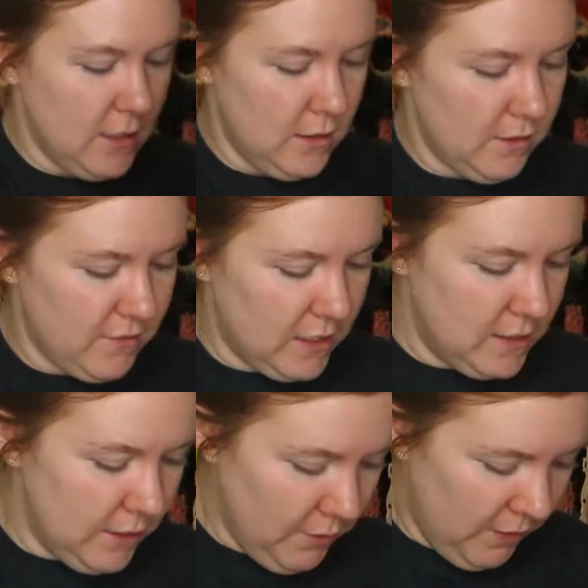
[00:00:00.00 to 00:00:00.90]
I love
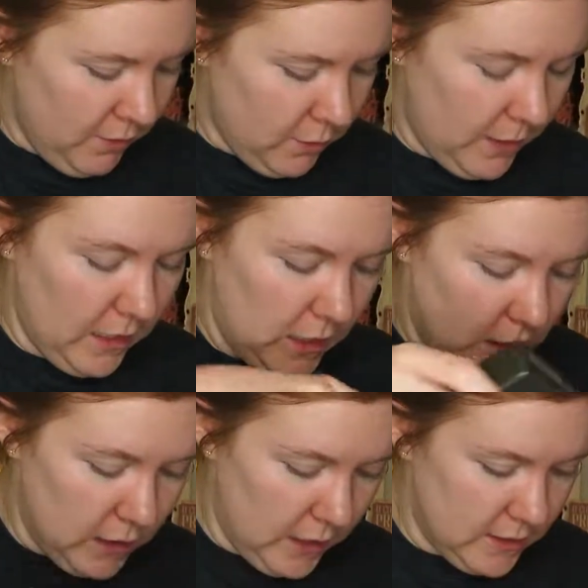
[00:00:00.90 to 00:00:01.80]
this. They were giving away like
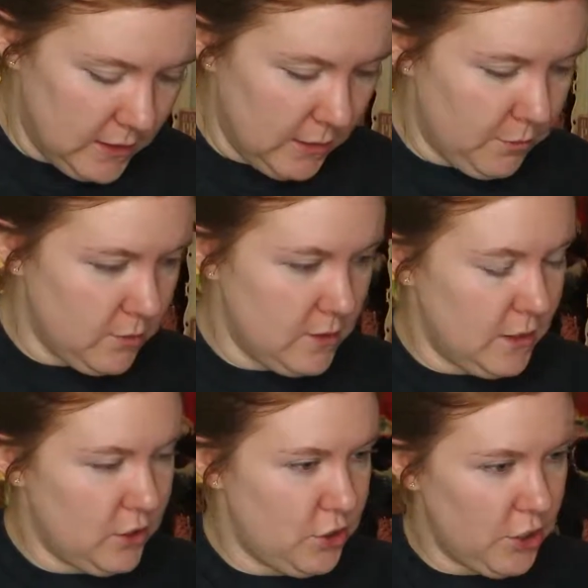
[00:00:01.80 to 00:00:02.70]
a lot of samples
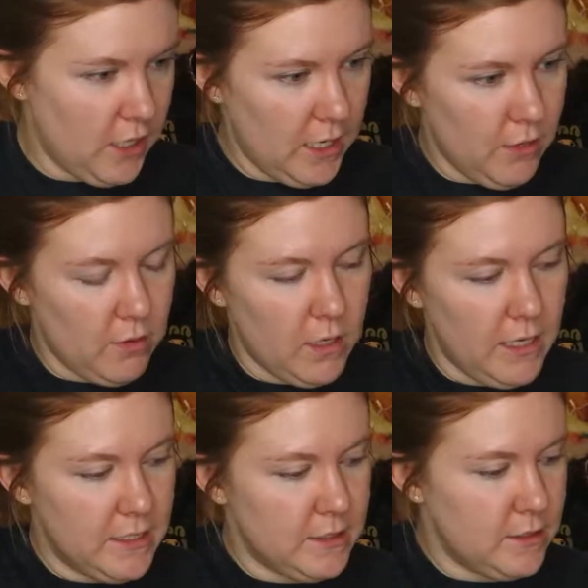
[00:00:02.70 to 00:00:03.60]
yesterday, you
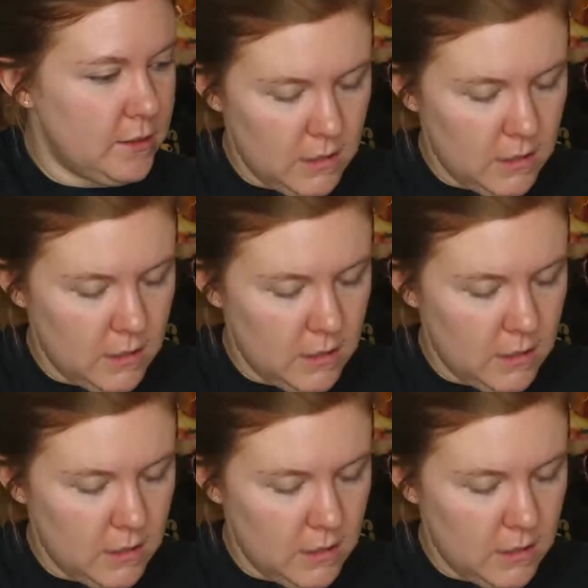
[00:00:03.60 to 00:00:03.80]
guys.